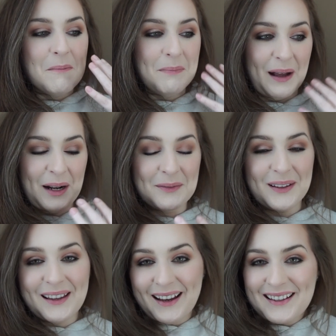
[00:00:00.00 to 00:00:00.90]
But I'm
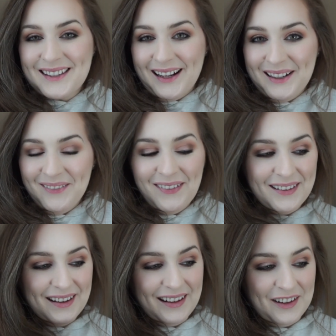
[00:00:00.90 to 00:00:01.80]
really excited about
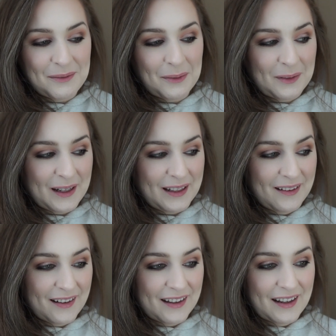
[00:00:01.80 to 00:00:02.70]
it and I've been working
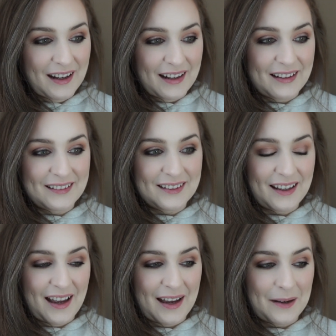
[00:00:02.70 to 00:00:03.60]
on it. And
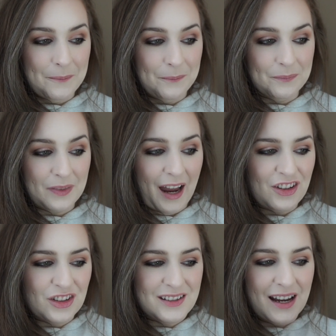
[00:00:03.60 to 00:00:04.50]
I
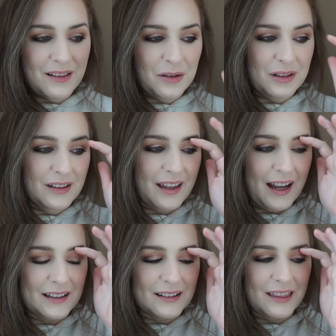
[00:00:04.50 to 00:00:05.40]
just downloaded
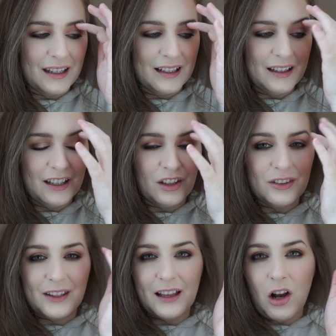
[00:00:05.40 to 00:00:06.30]
that thing that you
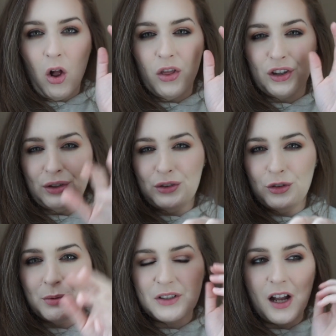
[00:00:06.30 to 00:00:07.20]
see like all the
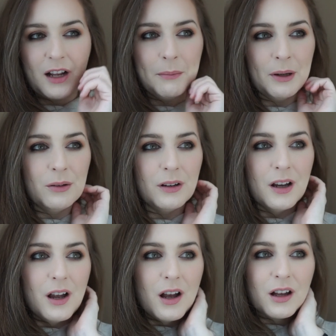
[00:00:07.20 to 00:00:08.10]
YouTubers talk about
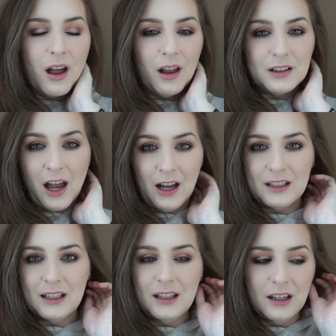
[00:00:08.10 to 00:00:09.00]
called
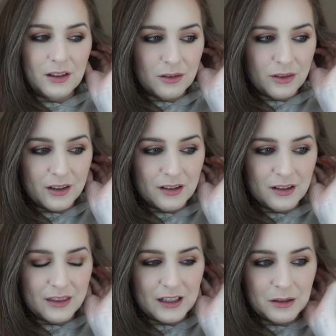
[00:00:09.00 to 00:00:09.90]
Honey. You know,
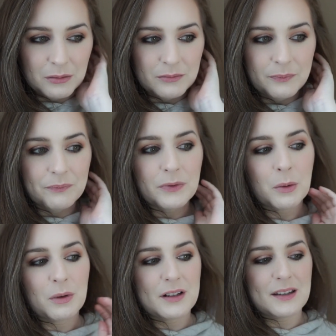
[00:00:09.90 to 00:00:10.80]
the thing
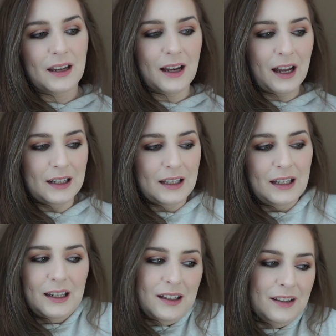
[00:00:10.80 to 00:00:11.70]
where it's like
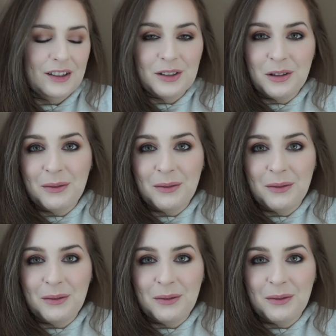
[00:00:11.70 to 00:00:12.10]
honey, you know what